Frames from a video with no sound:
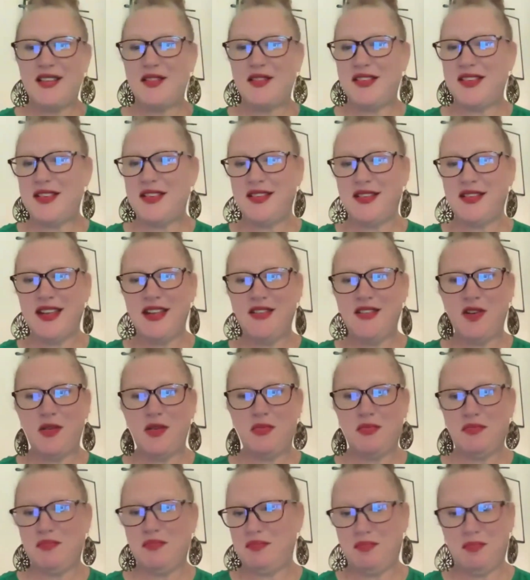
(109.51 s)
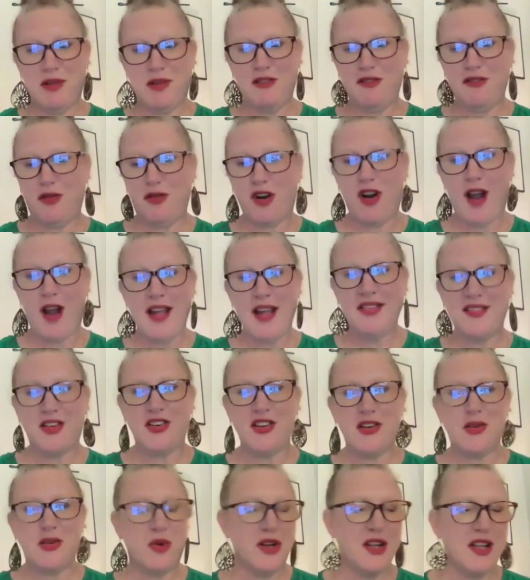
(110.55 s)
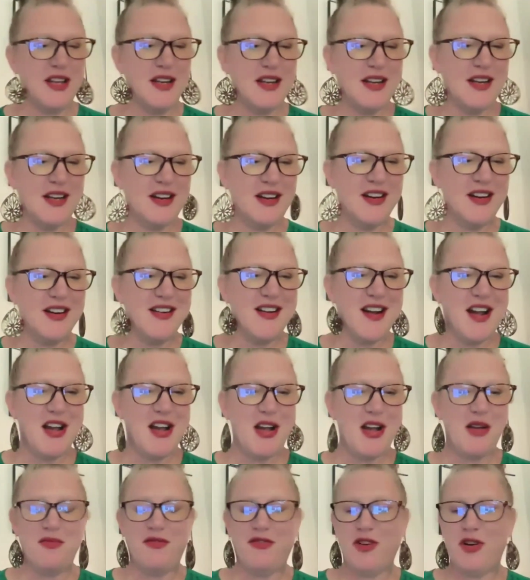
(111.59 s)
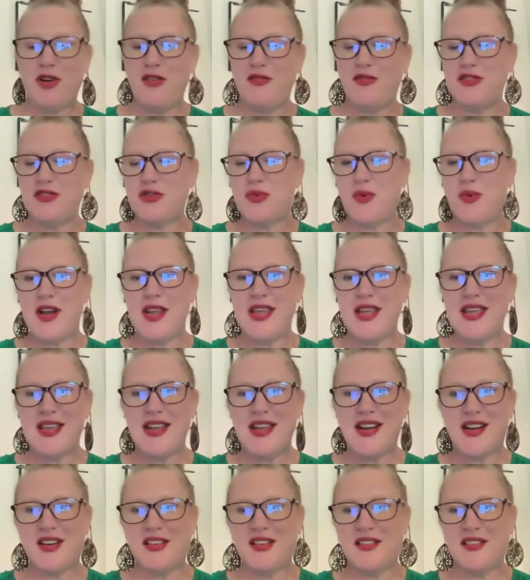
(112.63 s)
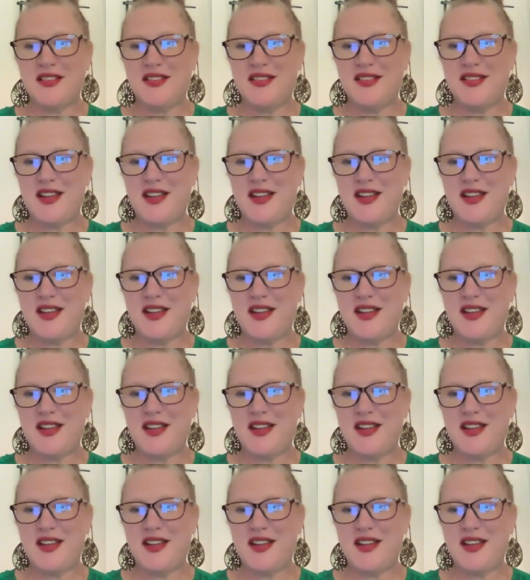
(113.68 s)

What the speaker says: since even before I started working here for over 20 years.